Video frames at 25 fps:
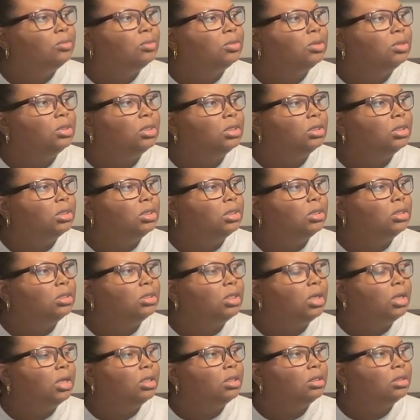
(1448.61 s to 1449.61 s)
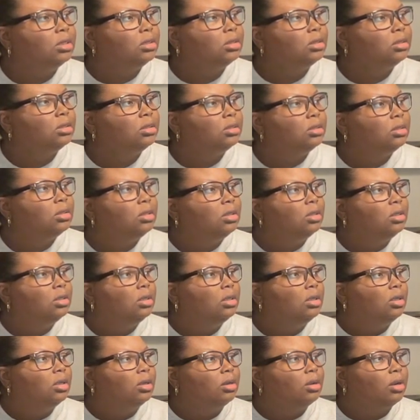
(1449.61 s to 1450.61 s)
Does these not?
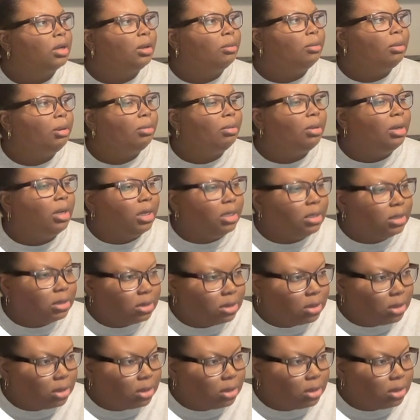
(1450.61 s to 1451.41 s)
Okay, maybe not.